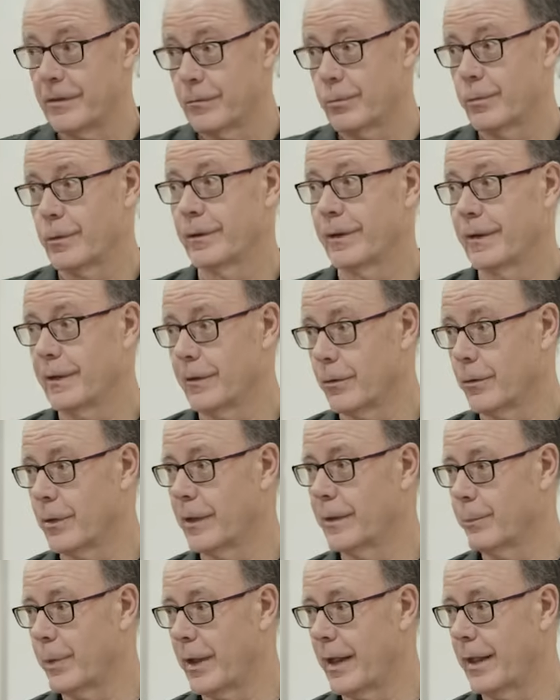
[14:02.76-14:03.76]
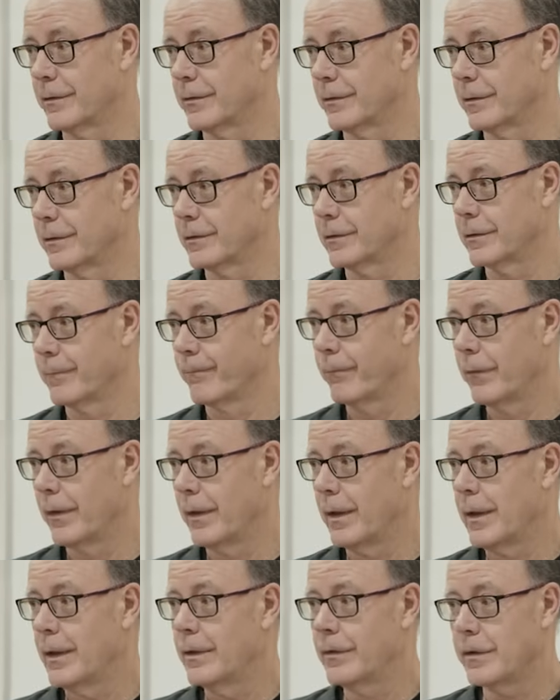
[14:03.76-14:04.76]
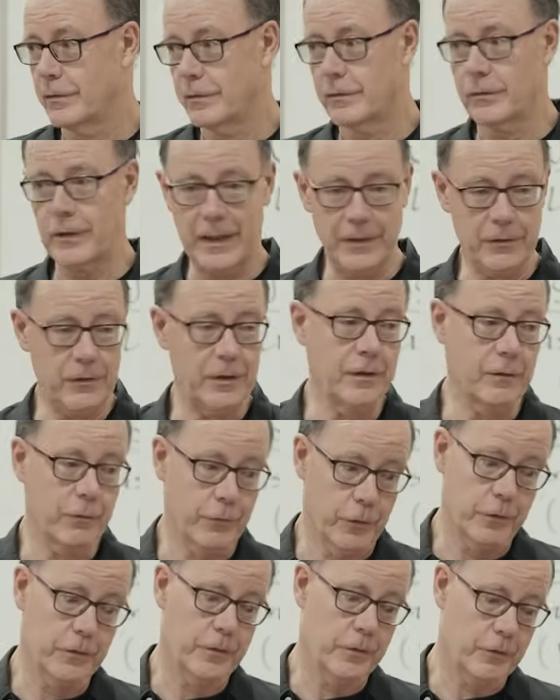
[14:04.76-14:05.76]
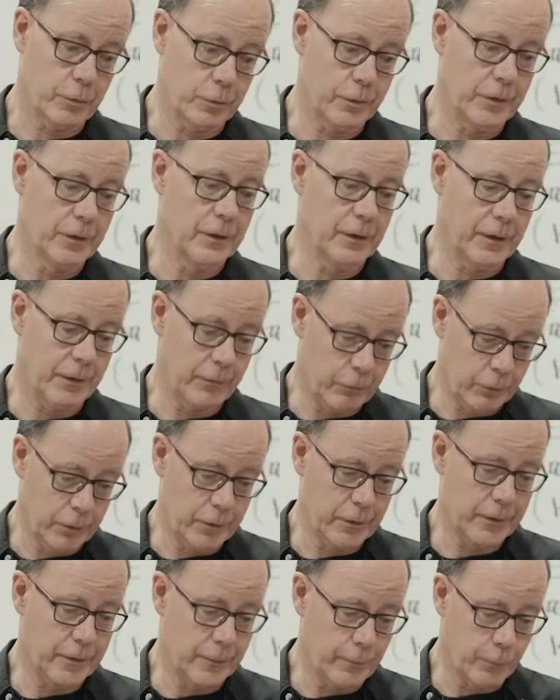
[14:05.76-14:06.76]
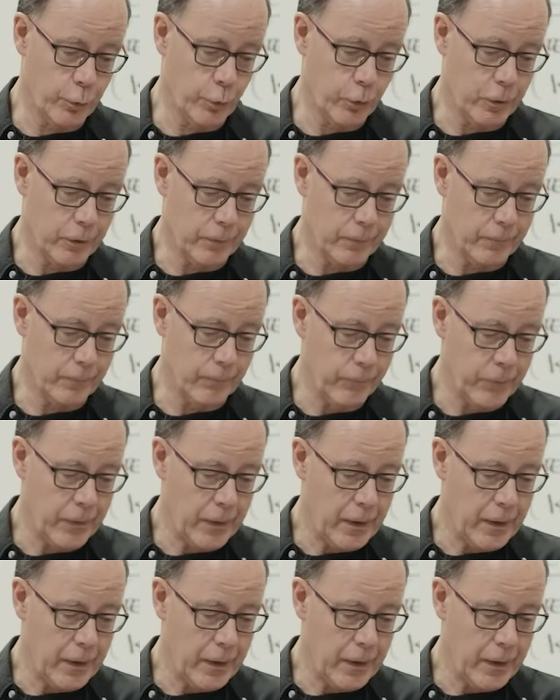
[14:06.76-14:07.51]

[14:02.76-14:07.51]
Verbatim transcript: is really a great passage. This 18th verse is really, really important.